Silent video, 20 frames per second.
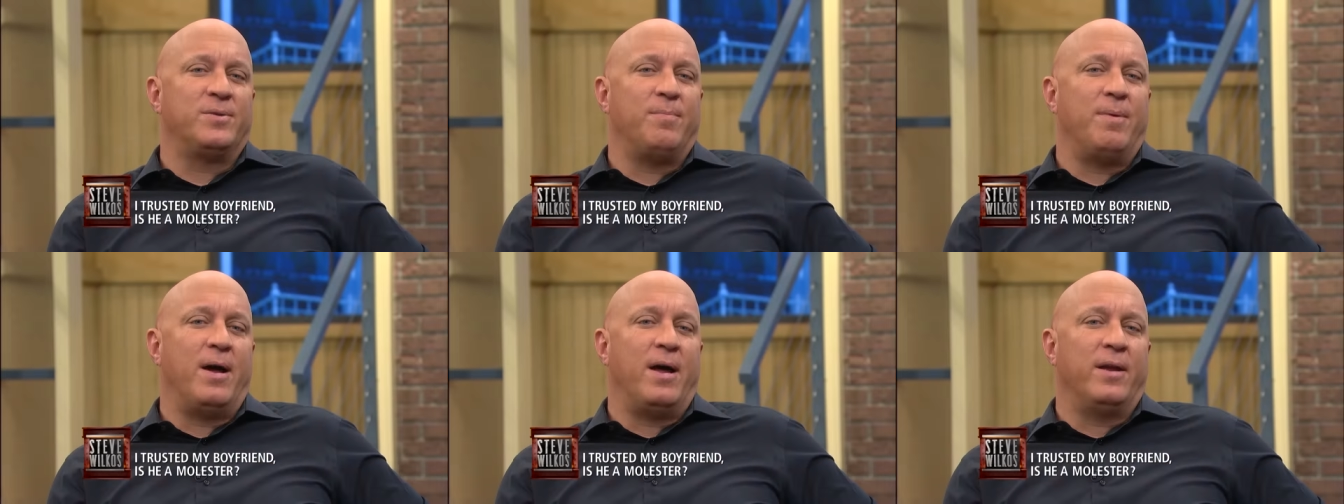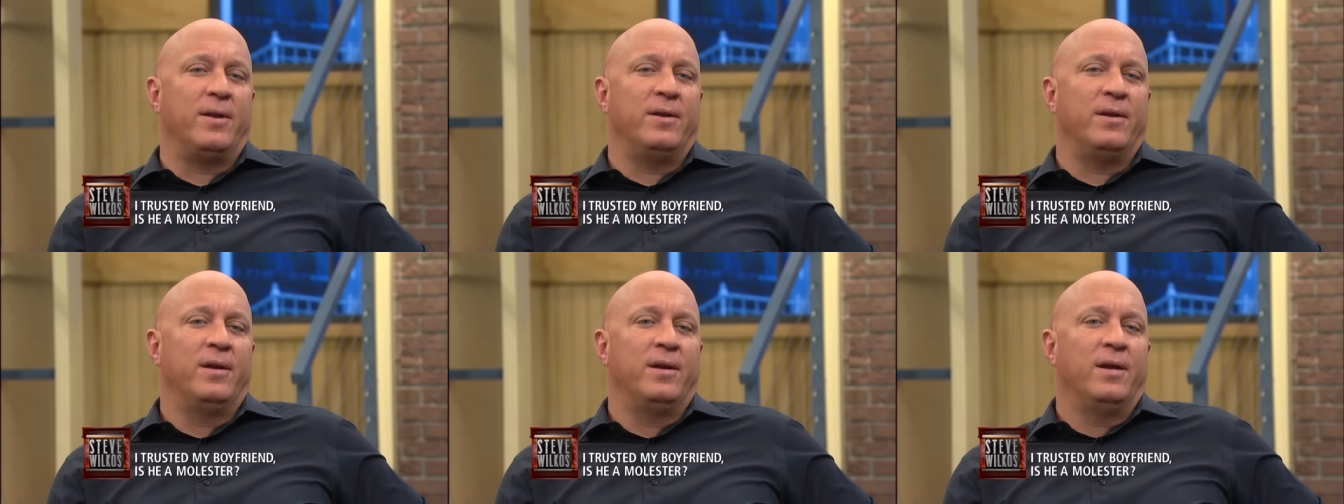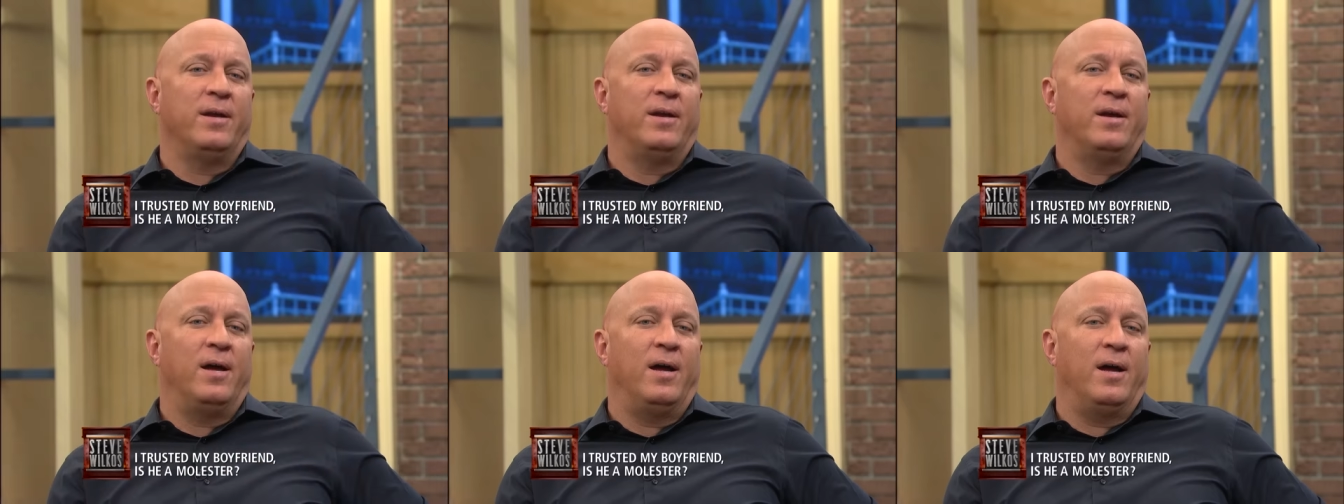about
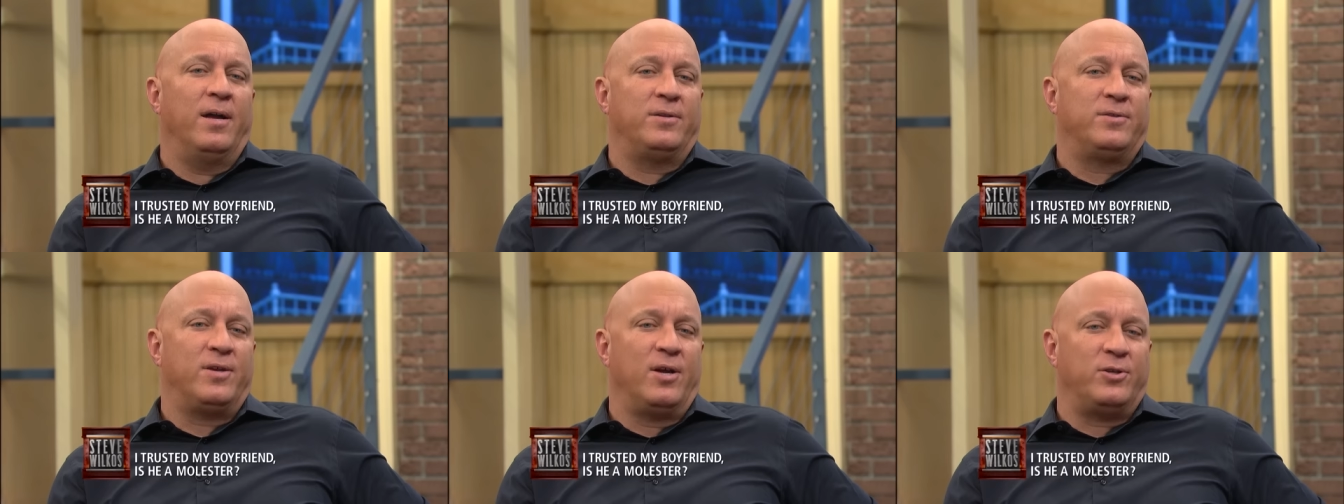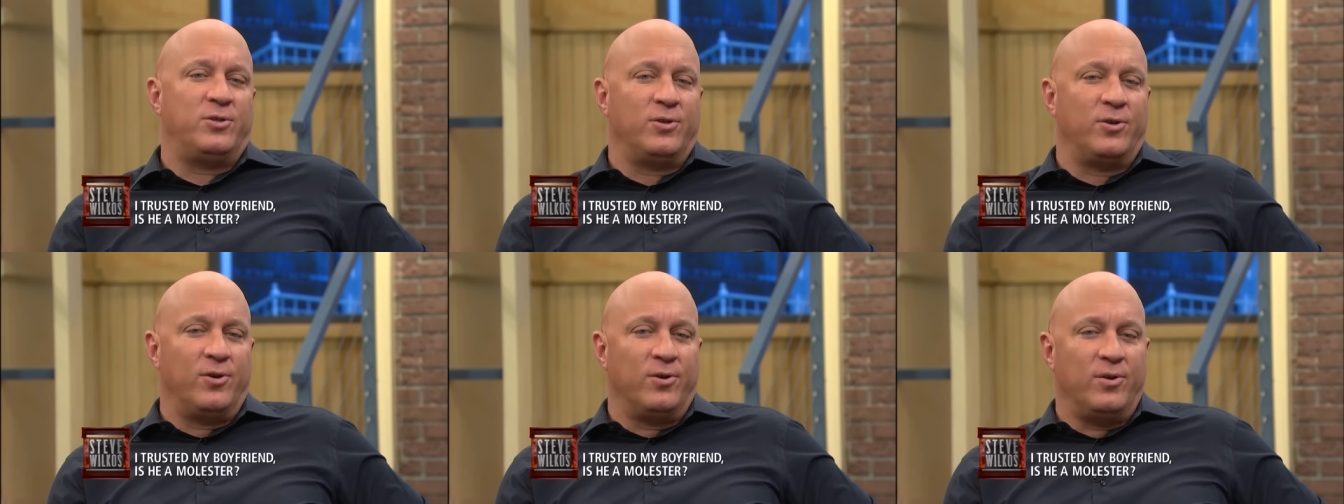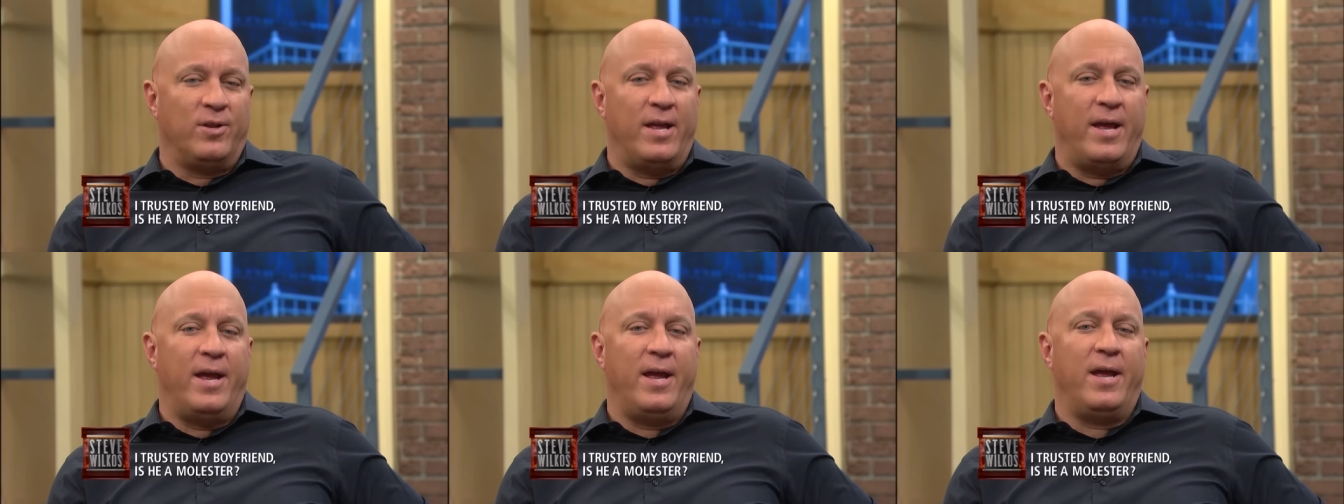uh, touching her
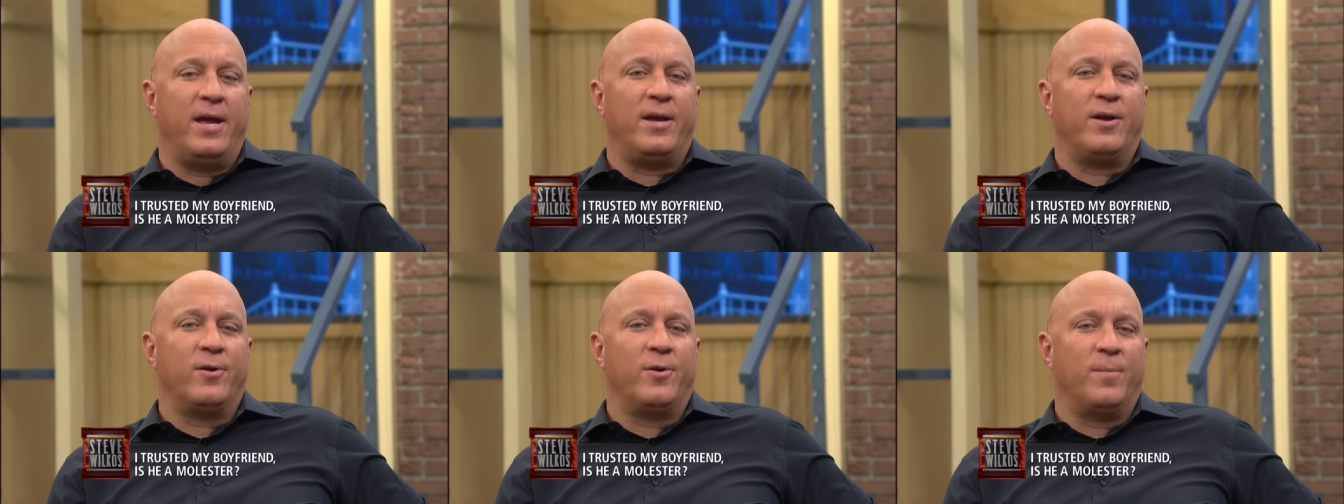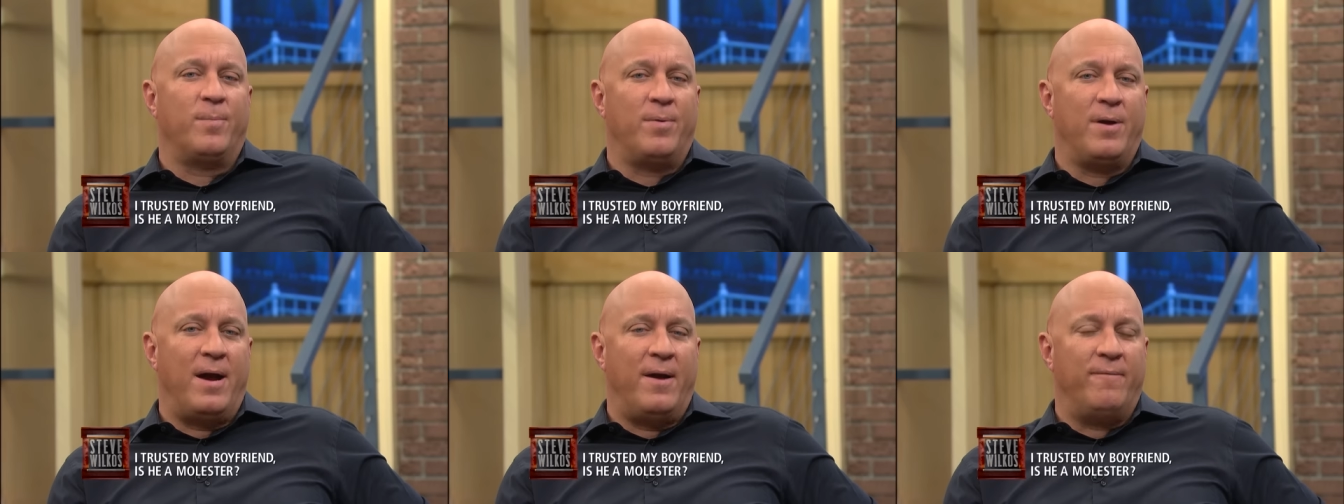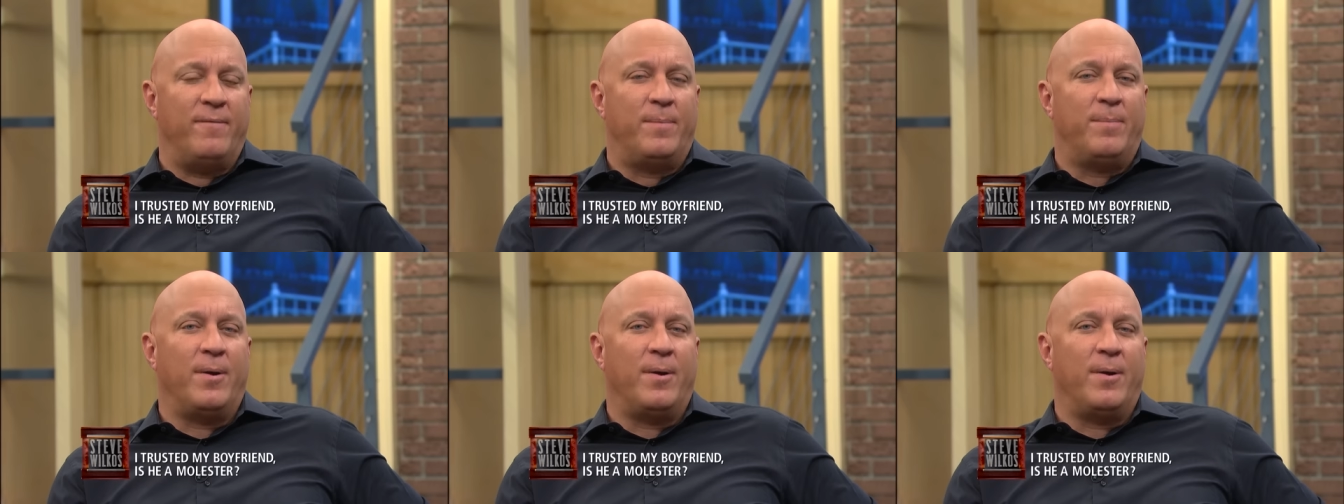leg and her private